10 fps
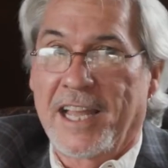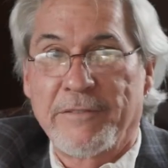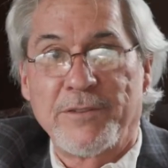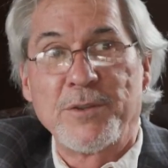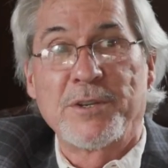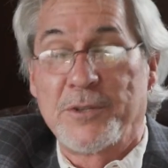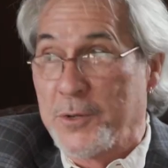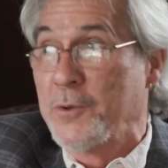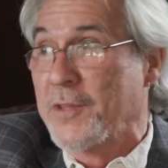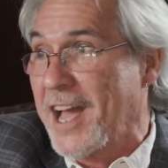And if you could
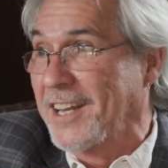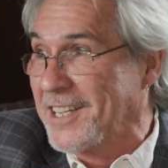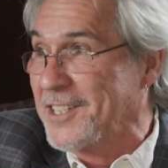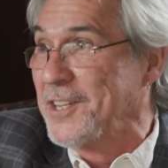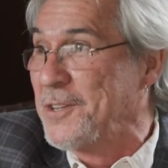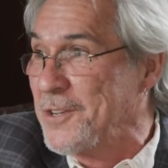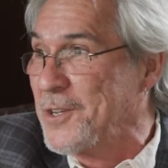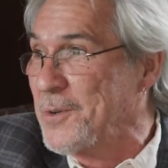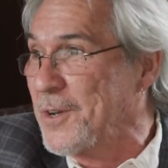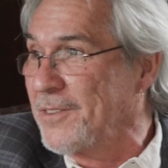do that and continue to
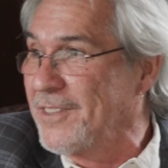do it